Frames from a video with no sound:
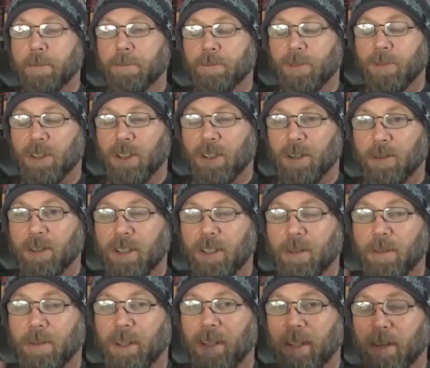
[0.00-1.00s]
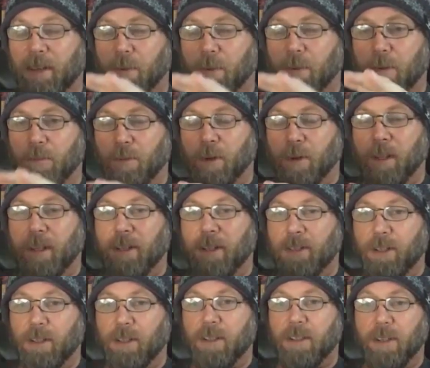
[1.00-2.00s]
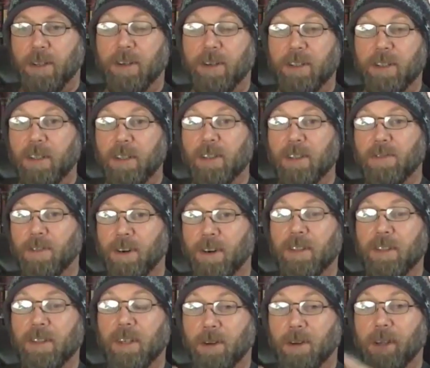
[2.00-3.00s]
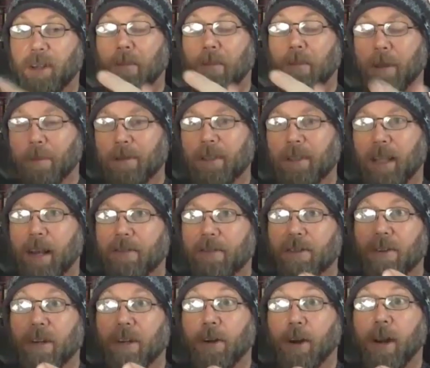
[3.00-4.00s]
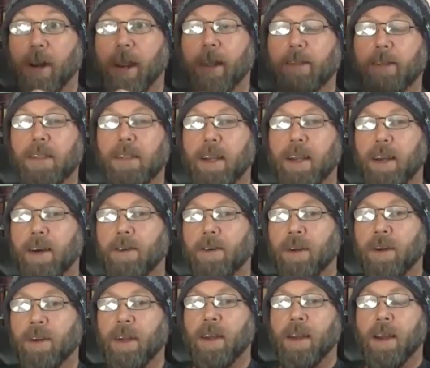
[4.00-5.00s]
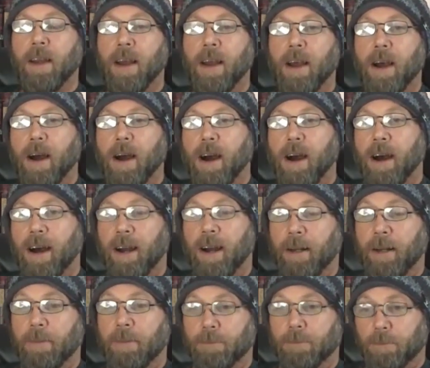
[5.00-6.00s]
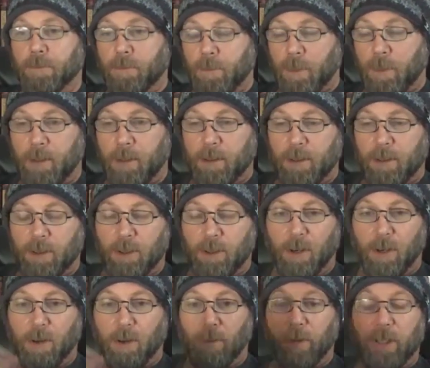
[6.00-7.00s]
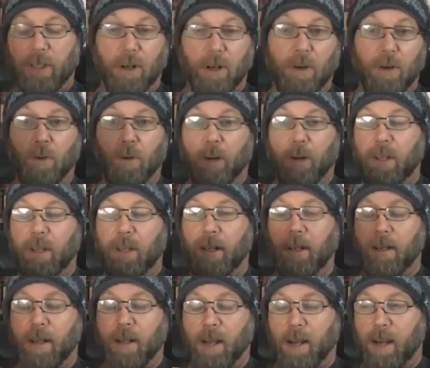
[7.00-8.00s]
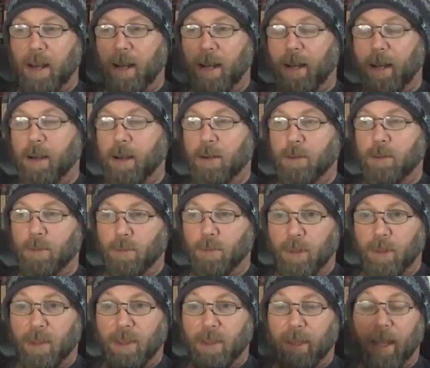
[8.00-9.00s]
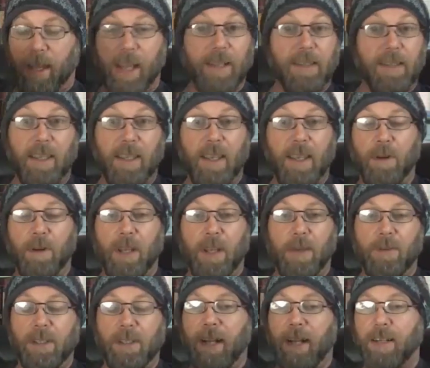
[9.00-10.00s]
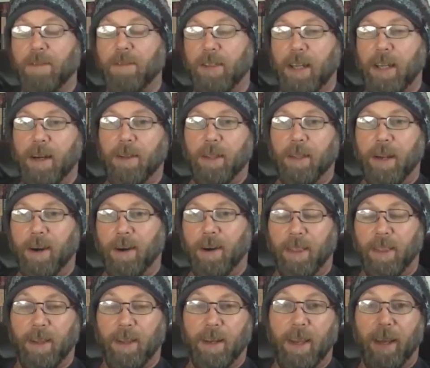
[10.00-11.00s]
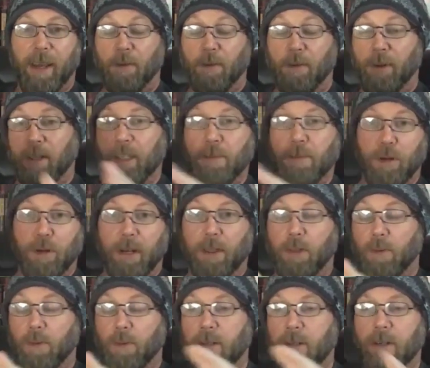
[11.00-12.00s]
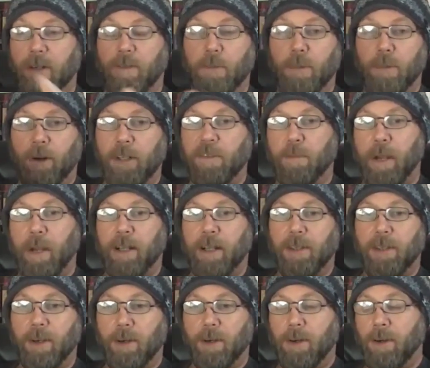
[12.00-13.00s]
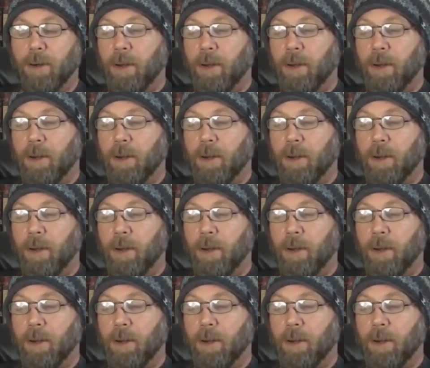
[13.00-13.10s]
So it was something that we really took seriously, as far as like, okay, people's lives are in our hands now. So we started working with Ed's team when he was active down there, and then Ed really spread it throughout different parts of Mexico.